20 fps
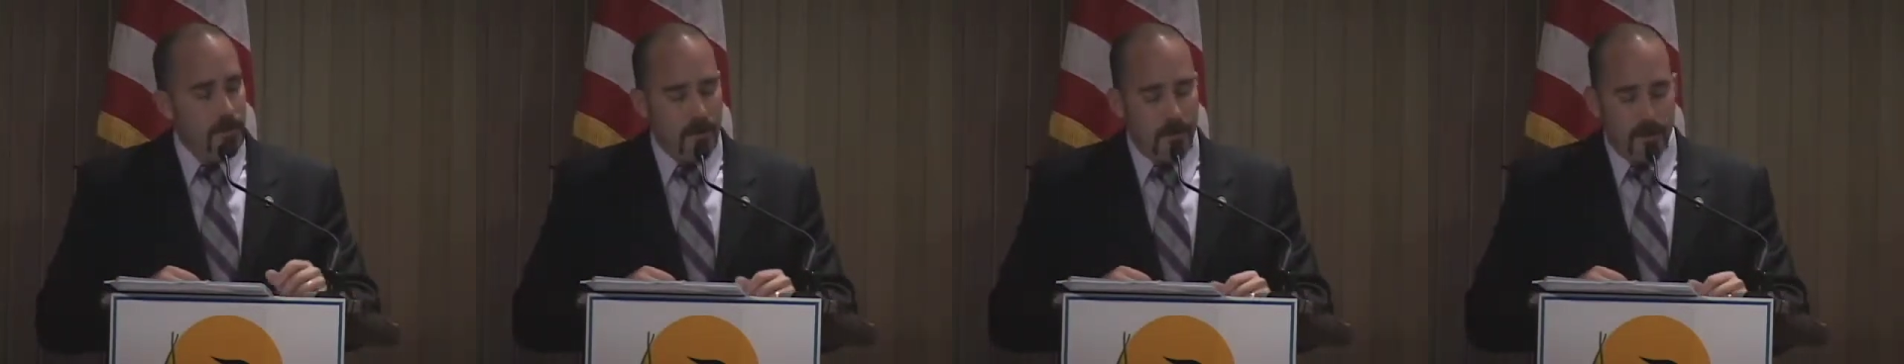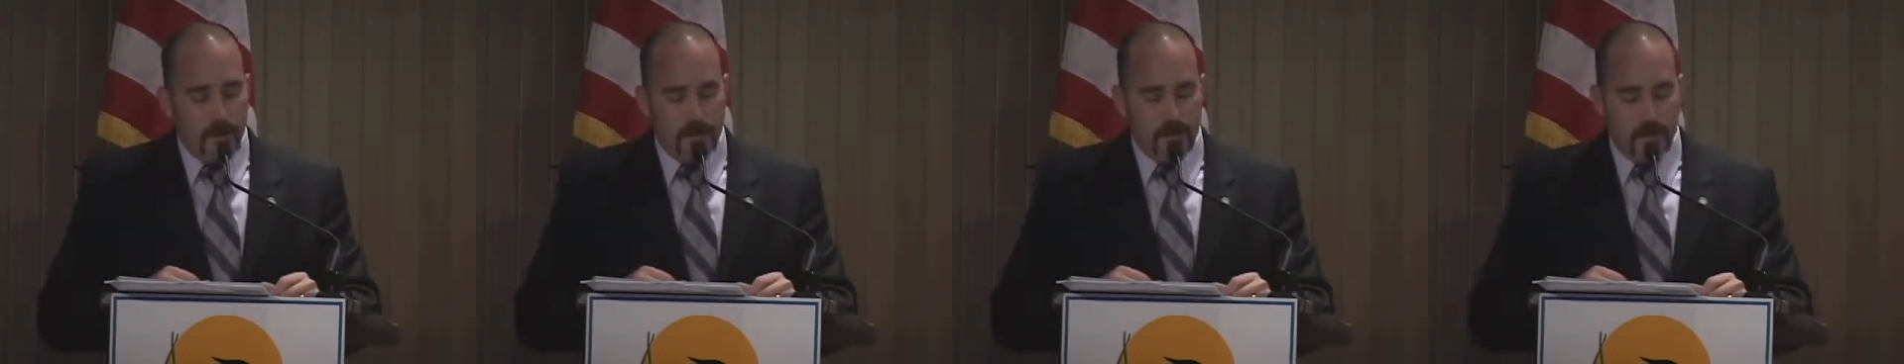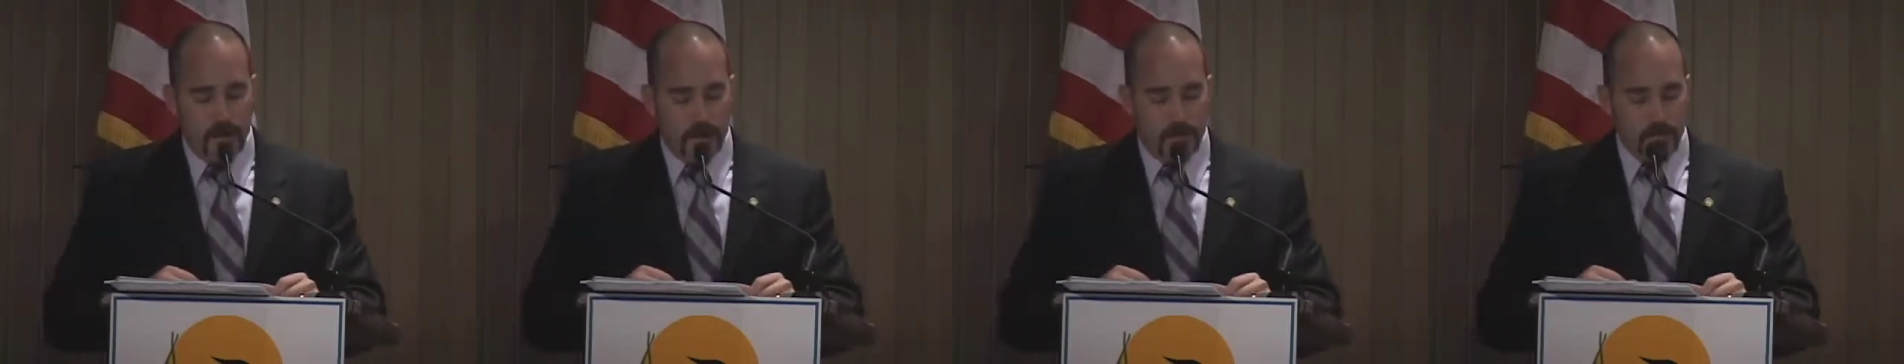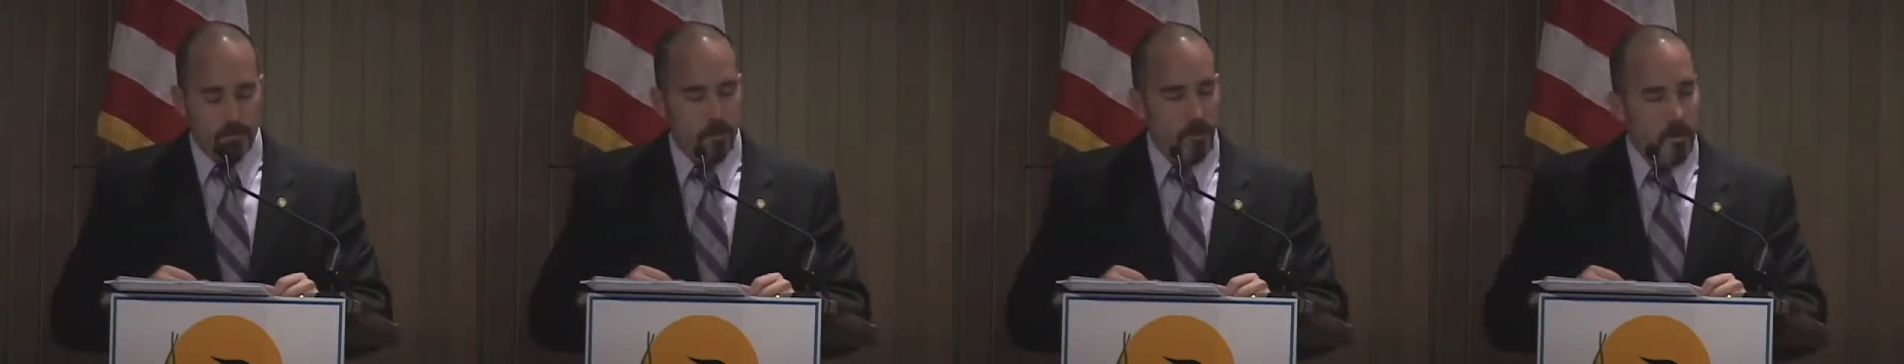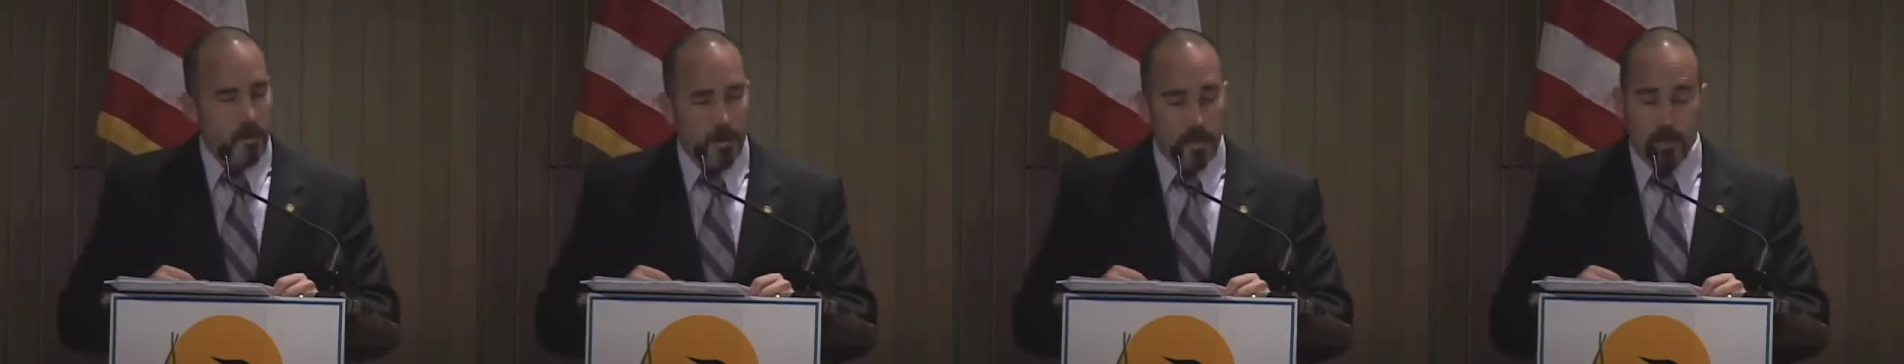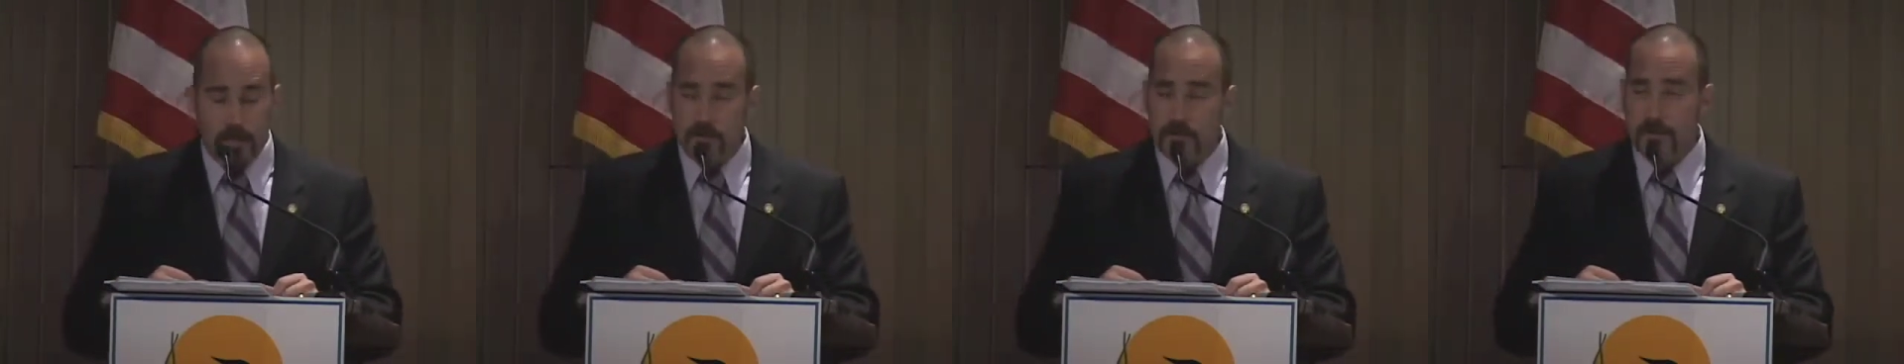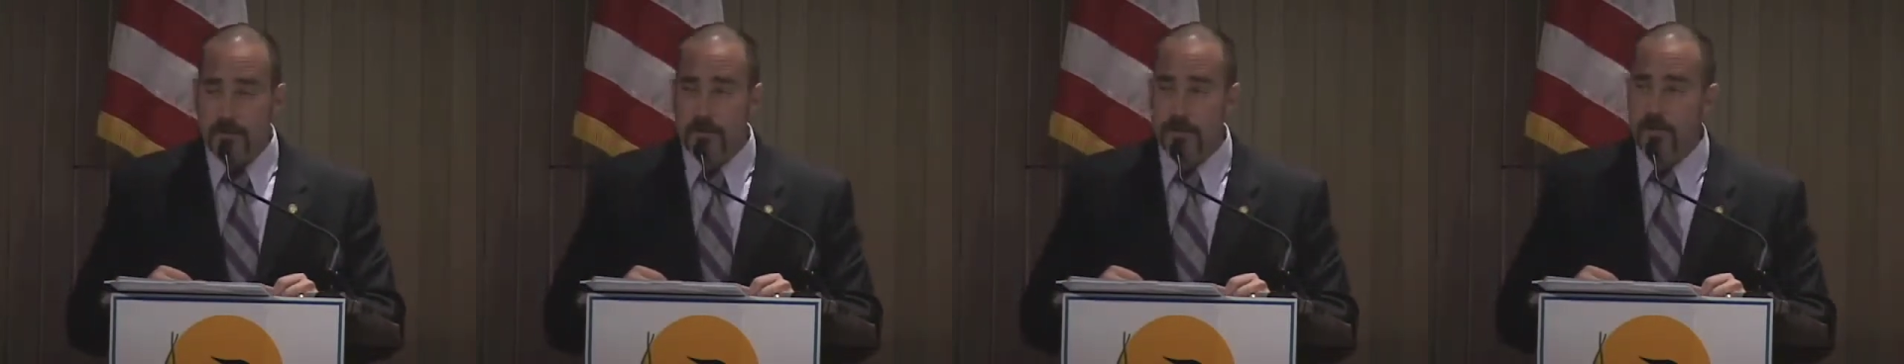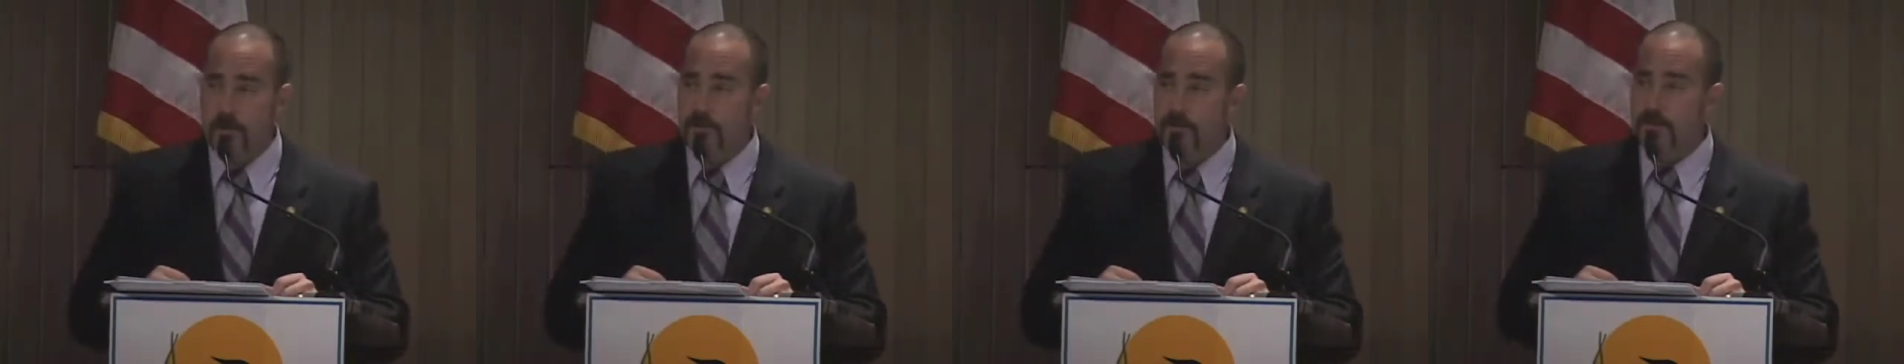The next part actually
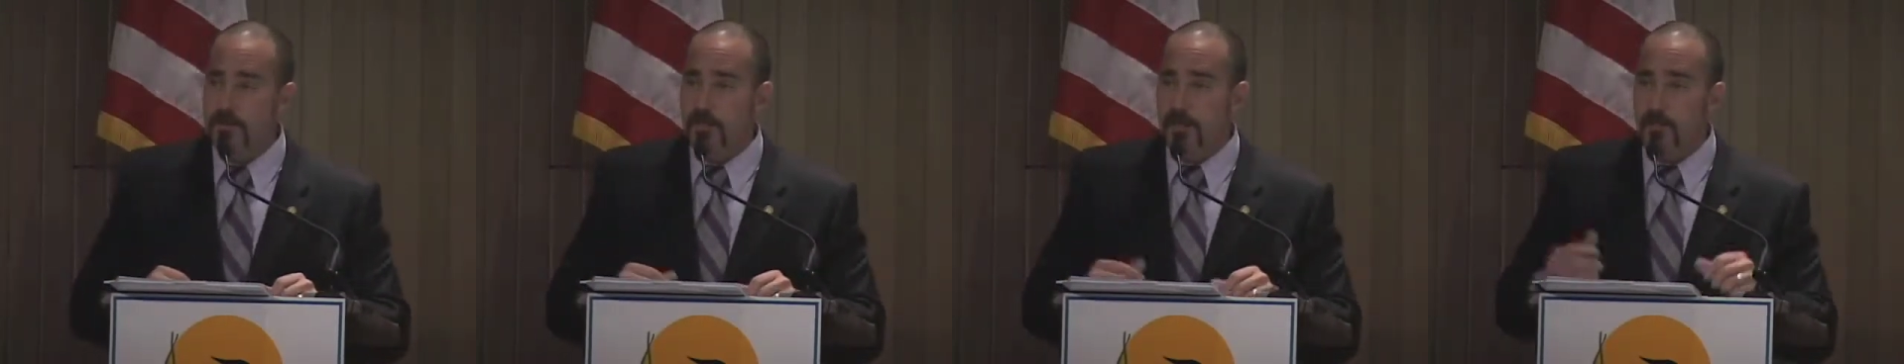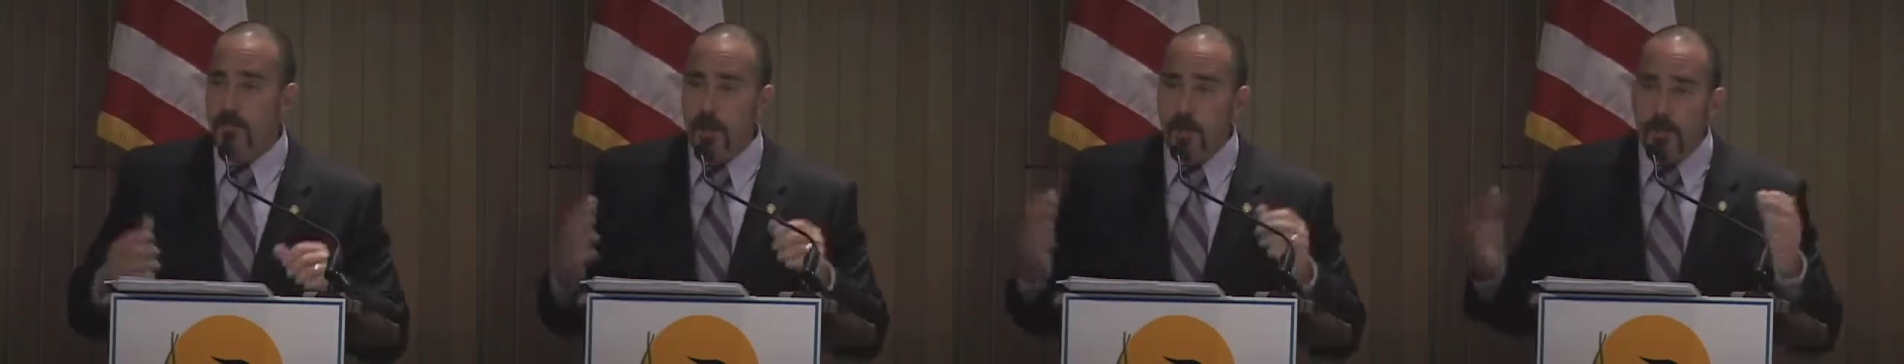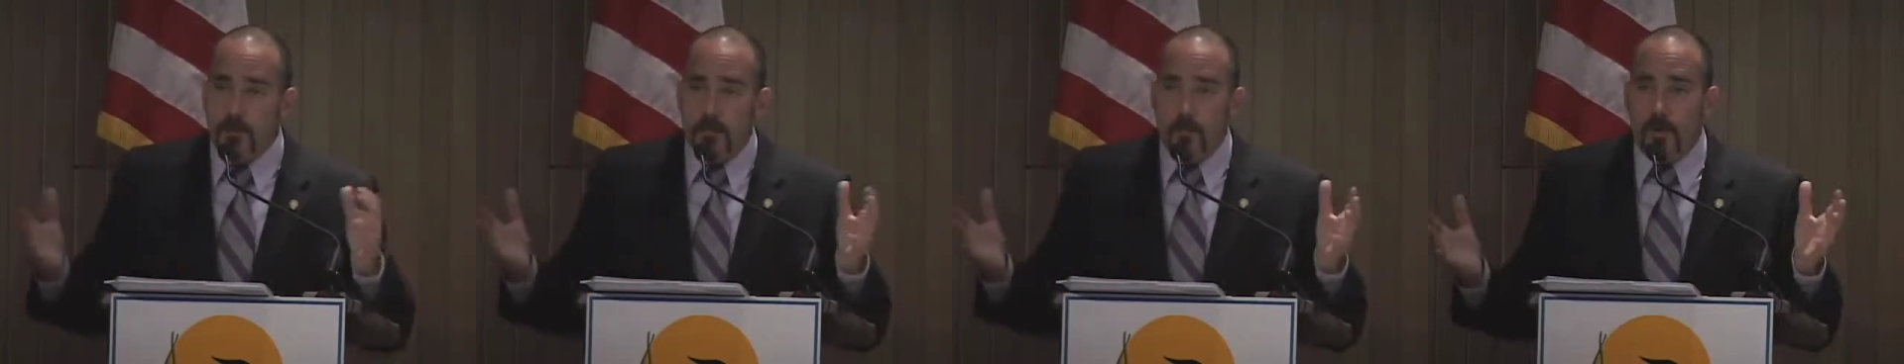shows the amount